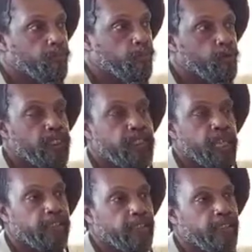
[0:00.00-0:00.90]
do this
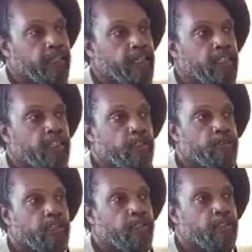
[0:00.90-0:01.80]
exercise
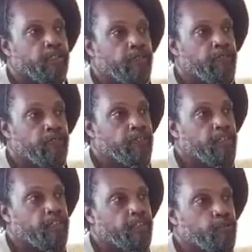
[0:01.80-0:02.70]
using
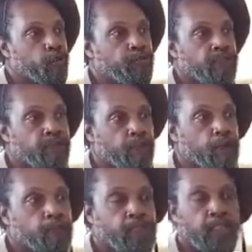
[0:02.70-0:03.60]
various groups of
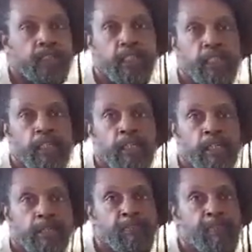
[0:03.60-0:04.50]
objects
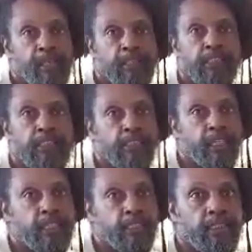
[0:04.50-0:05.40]
to practice this
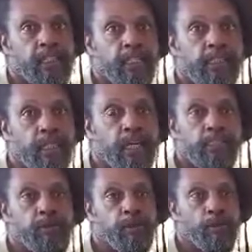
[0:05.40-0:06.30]
exercise
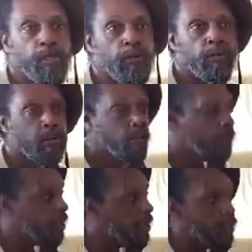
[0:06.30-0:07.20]
as we go along
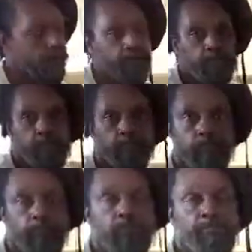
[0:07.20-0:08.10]

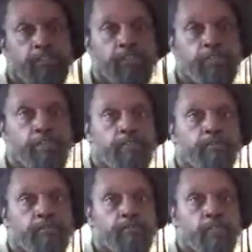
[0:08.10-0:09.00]
with your children.
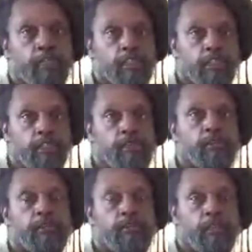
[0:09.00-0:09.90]

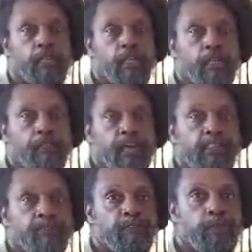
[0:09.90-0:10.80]
So
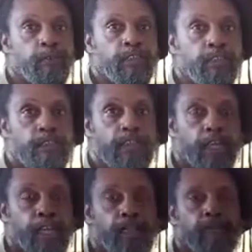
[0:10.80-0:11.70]
thanks for viewing,
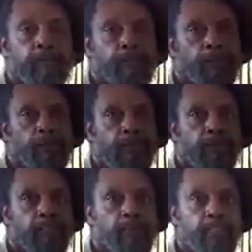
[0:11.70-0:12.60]
and we'll
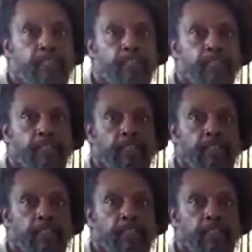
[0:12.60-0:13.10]
see you in the